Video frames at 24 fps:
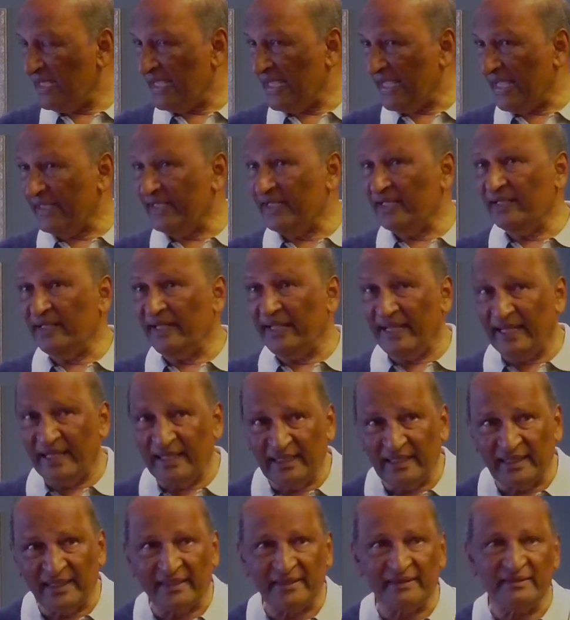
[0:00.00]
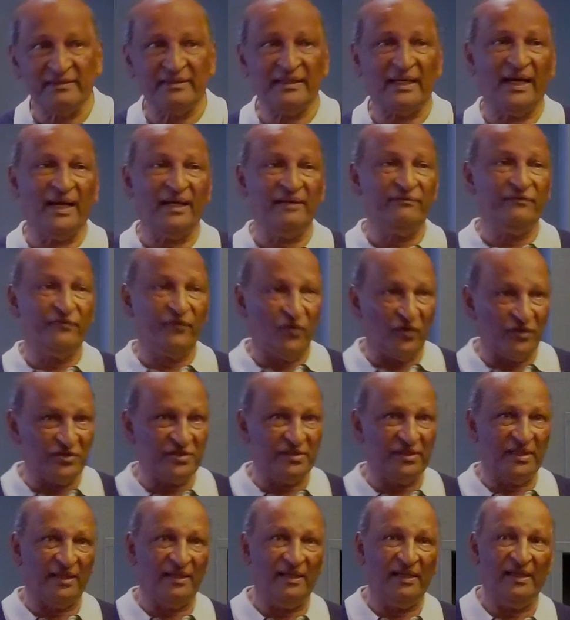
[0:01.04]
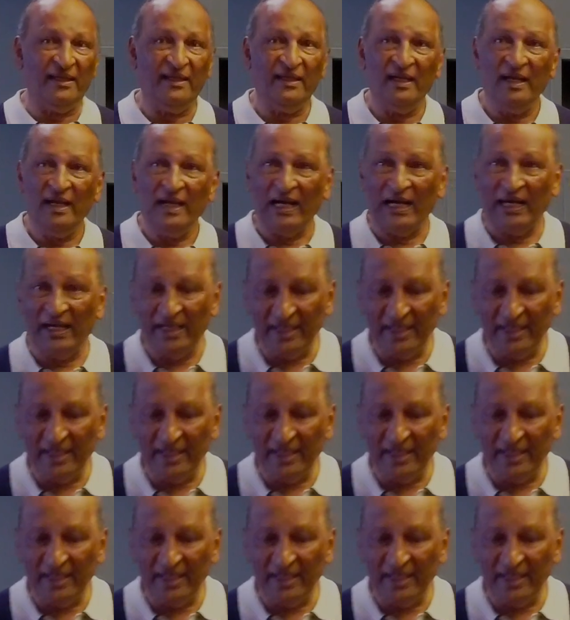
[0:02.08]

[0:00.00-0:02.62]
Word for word: And in England, unfortunately, I